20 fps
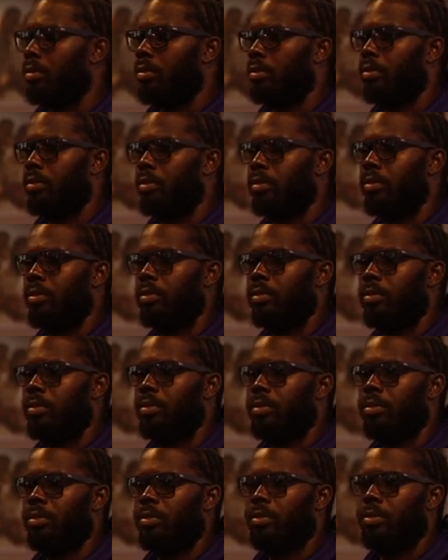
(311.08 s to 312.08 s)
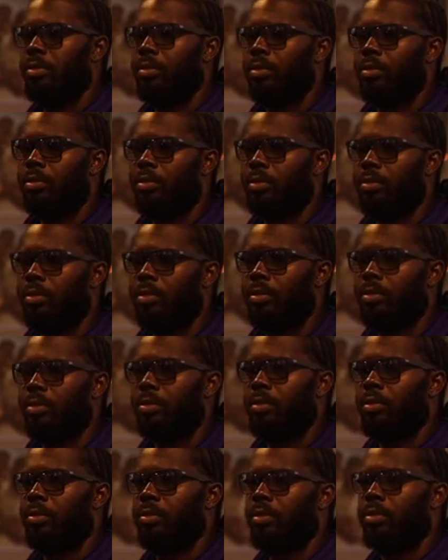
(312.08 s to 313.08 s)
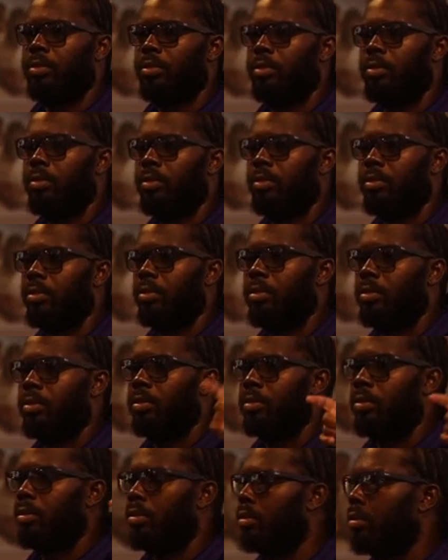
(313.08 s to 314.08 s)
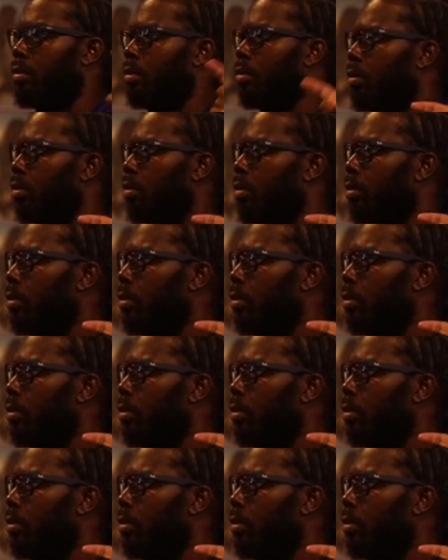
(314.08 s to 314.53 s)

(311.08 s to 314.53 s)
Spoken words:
(silent)